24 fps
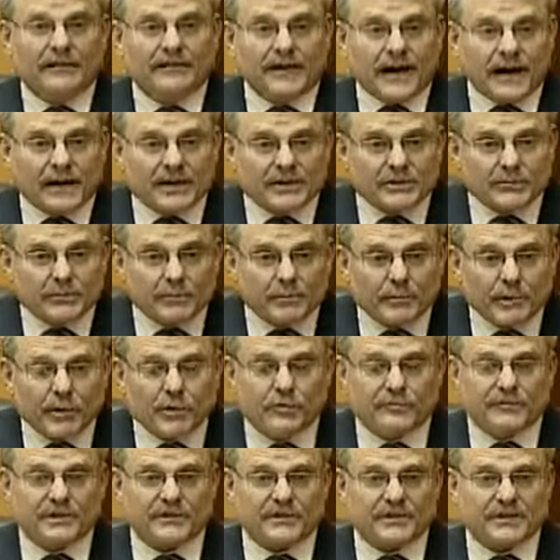That is
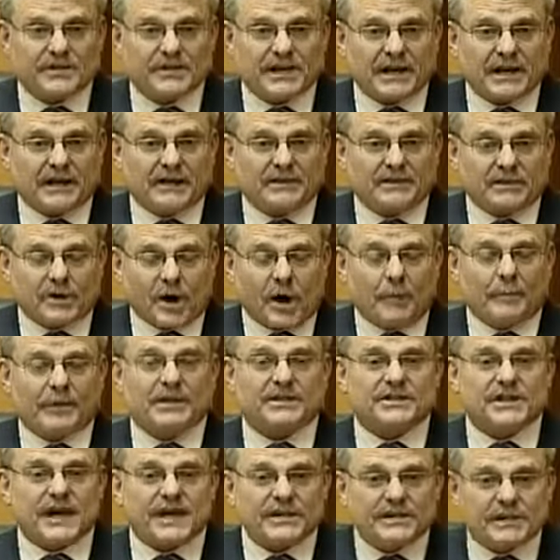removed at the second time. It
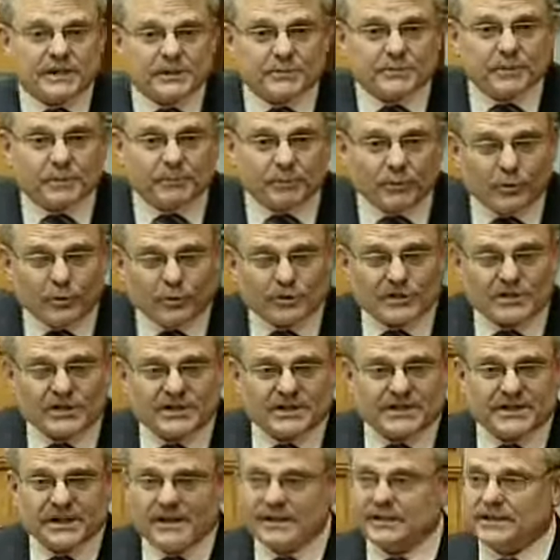is a
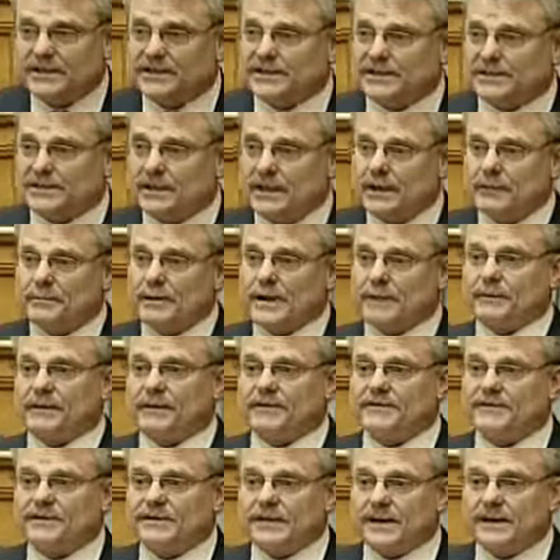disproportionate sentence, people
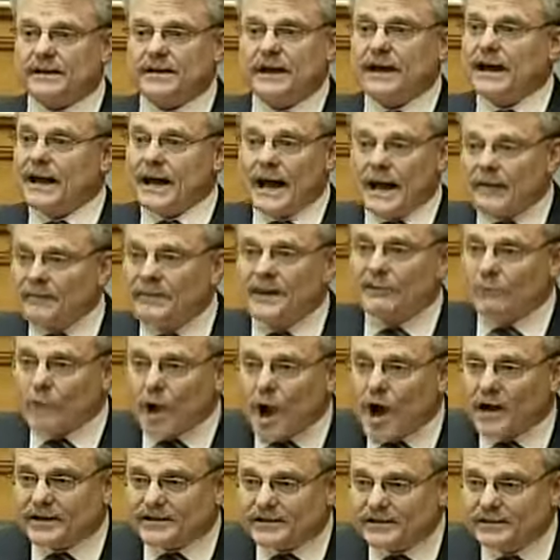have said, and they're
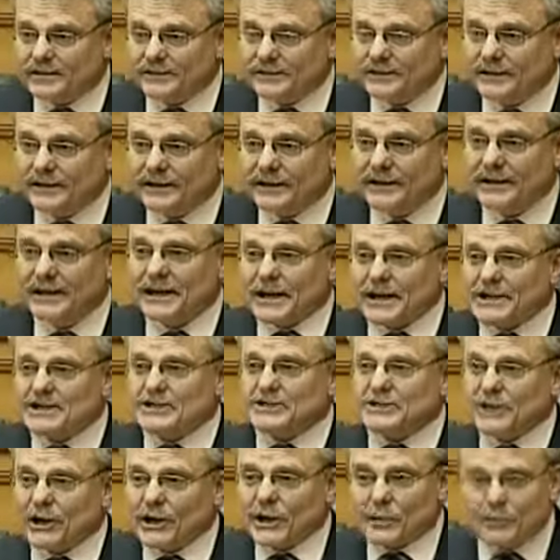right.
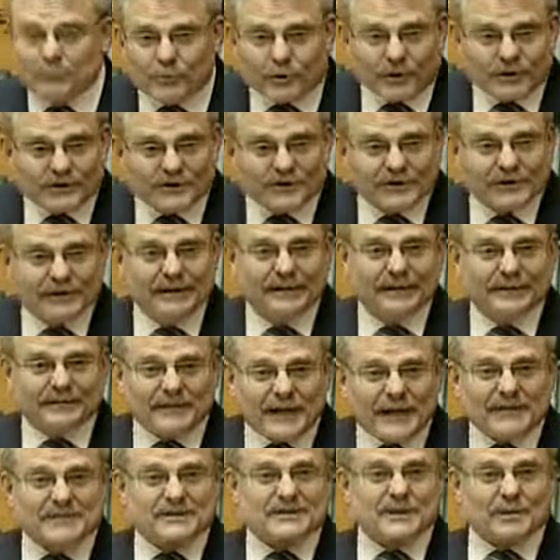It's deliberate.
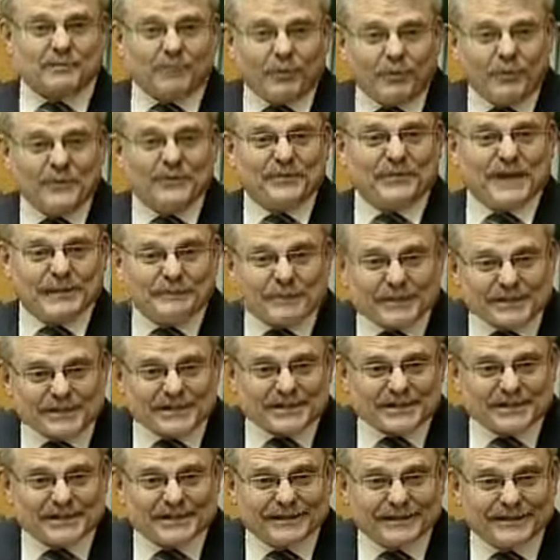That's the point they miss.
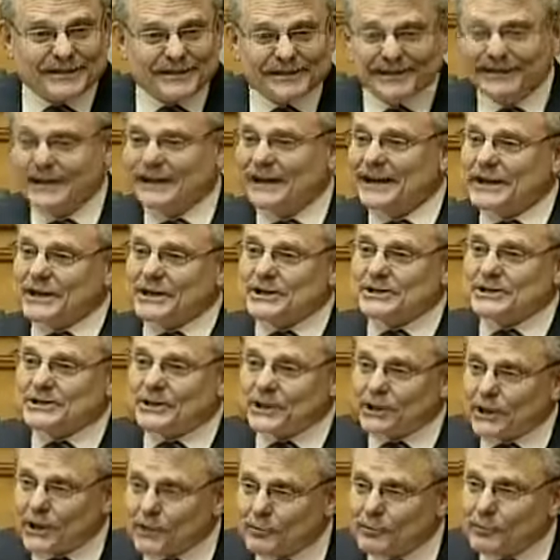It is
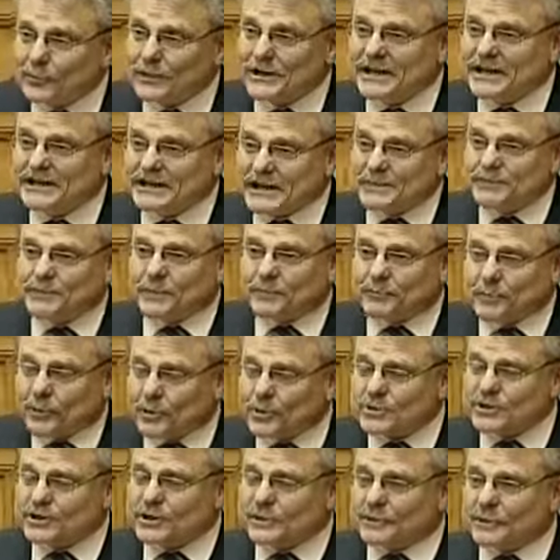deliberately
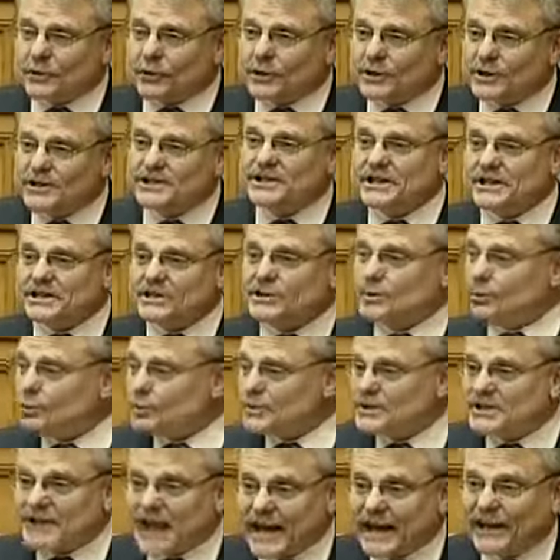disproportionate because it is
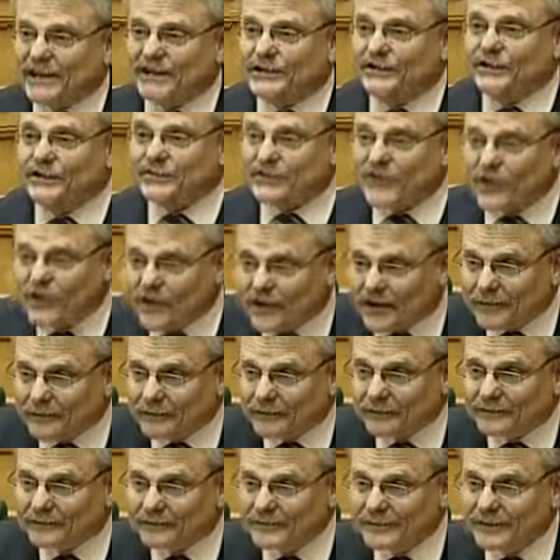your second time.